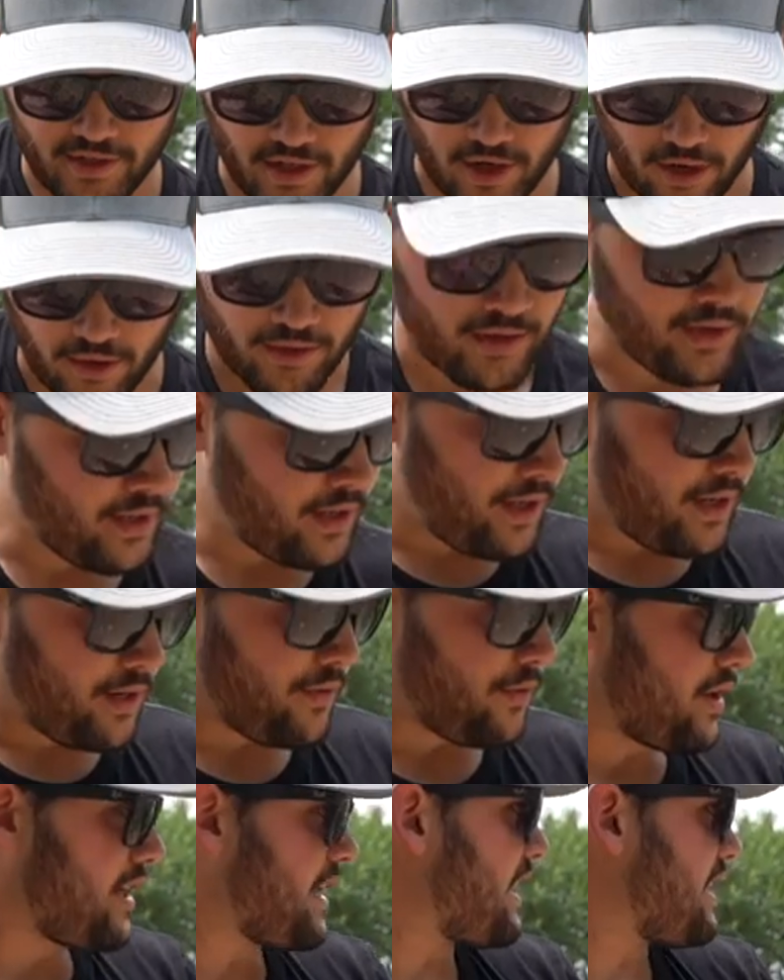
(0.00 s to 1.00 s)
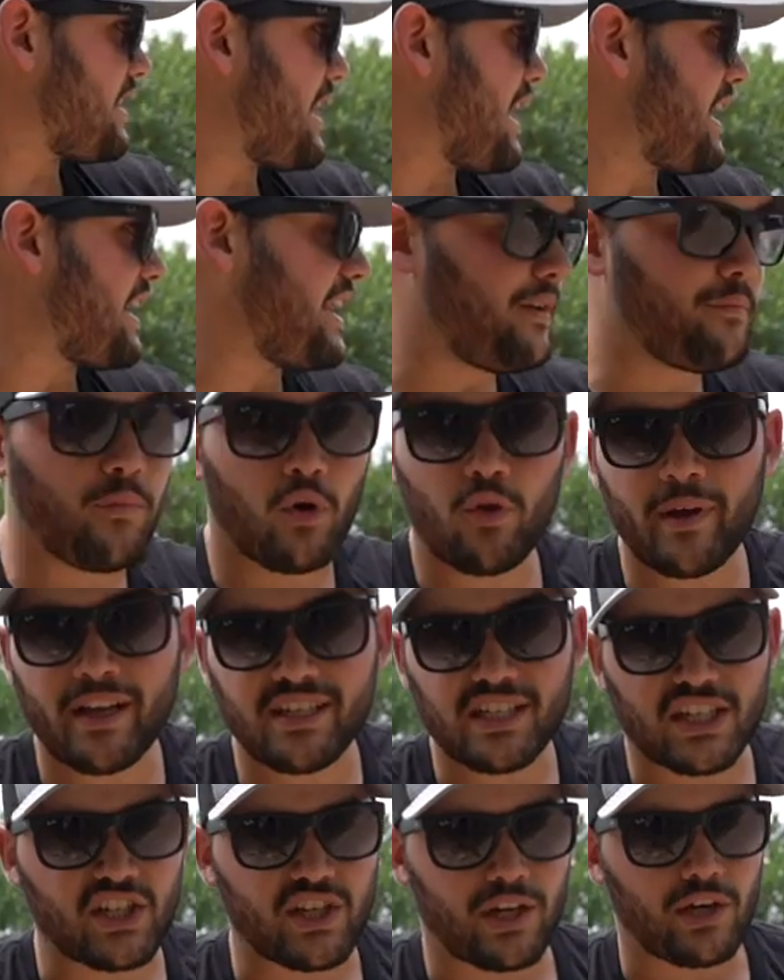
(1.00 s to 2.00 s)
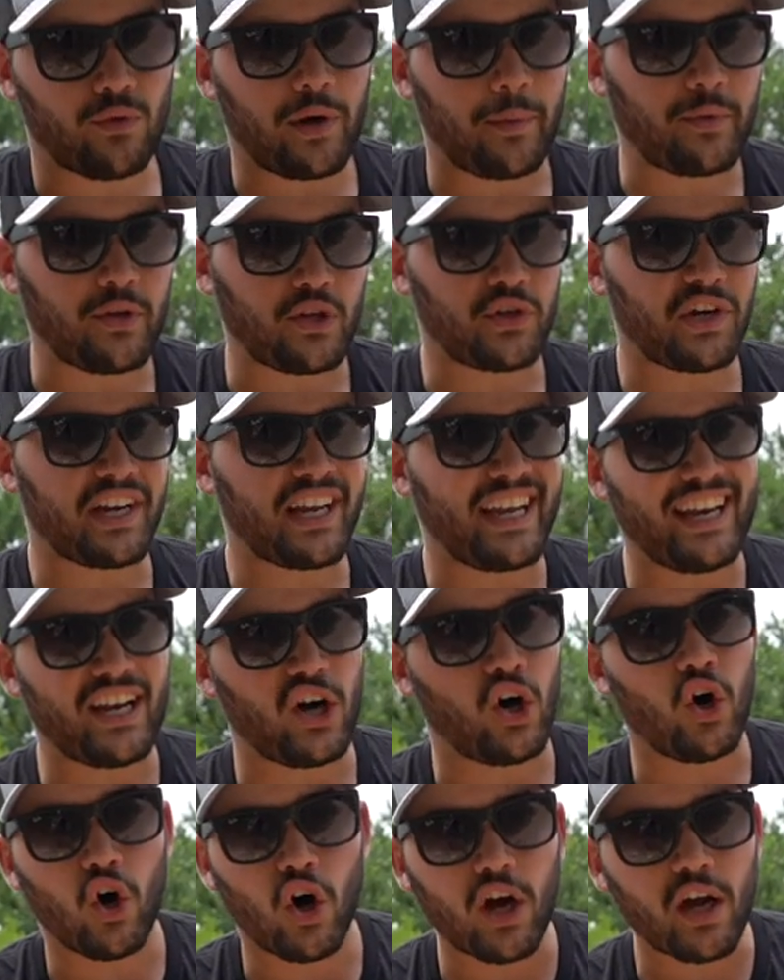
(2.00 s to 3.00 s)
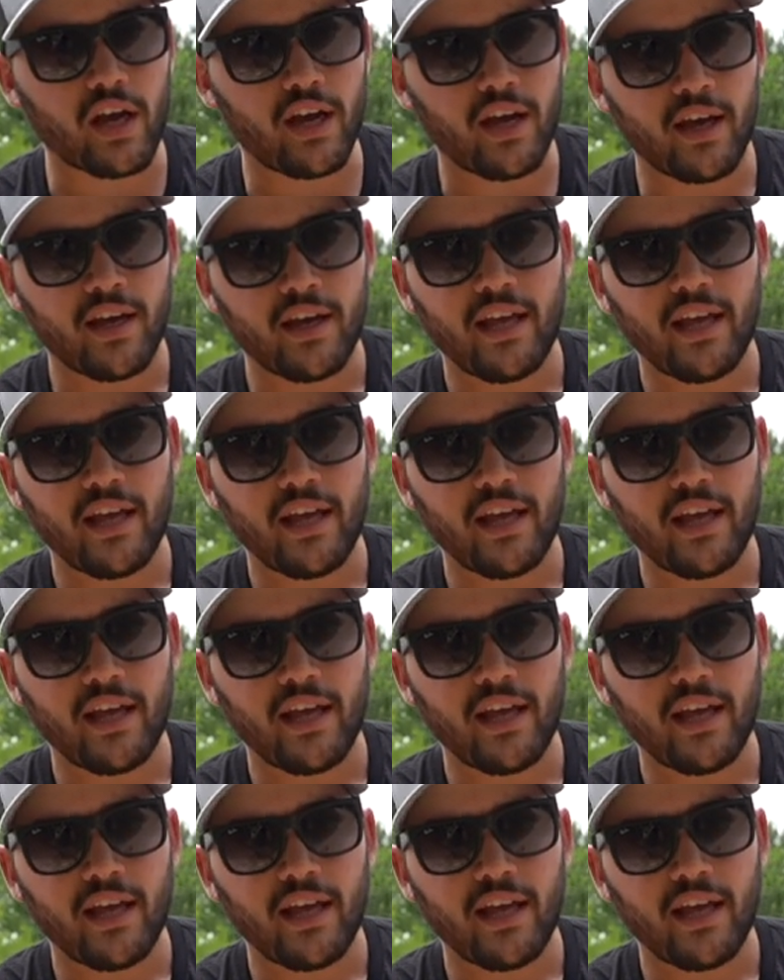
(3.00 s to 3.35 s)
So we're gonna get that. Mo Man's actually gonna run up to the truck and get a hook